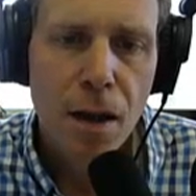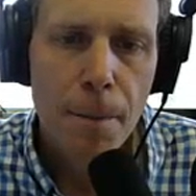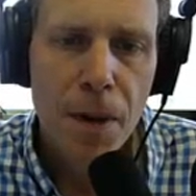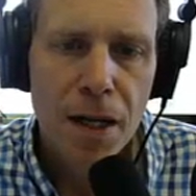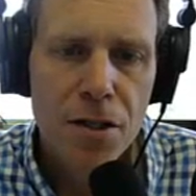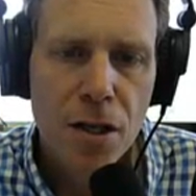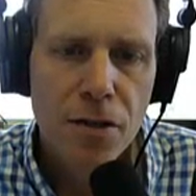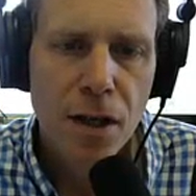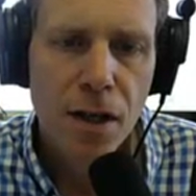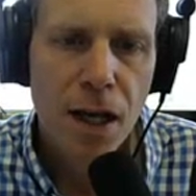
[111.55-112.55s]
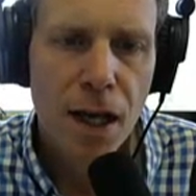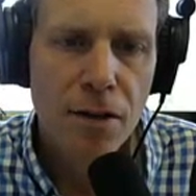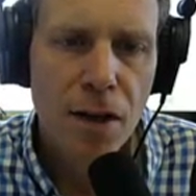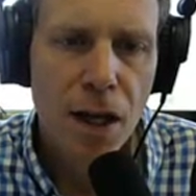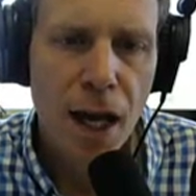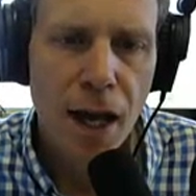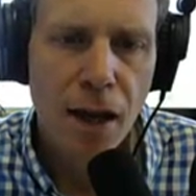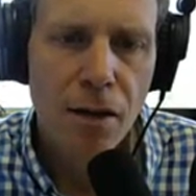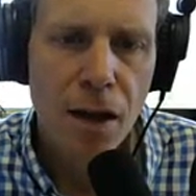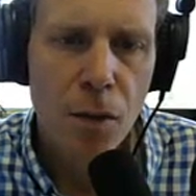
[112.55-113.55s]
but just in case they
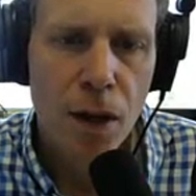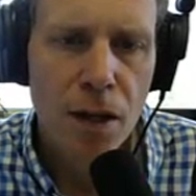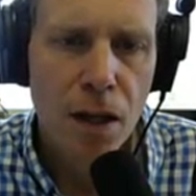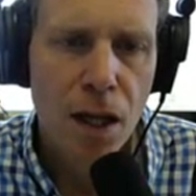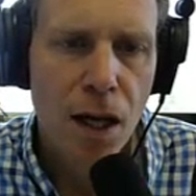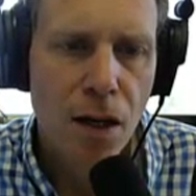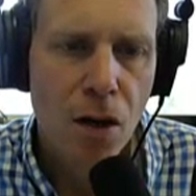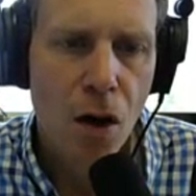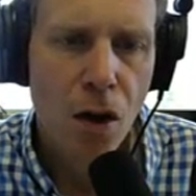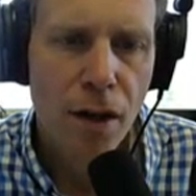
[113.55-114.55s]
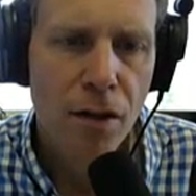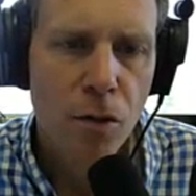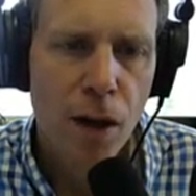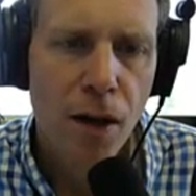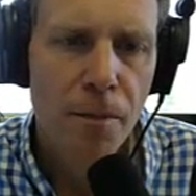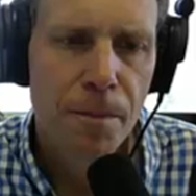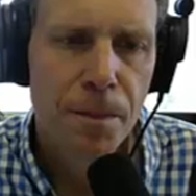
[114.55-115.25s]
can't, that way that they can call in as well.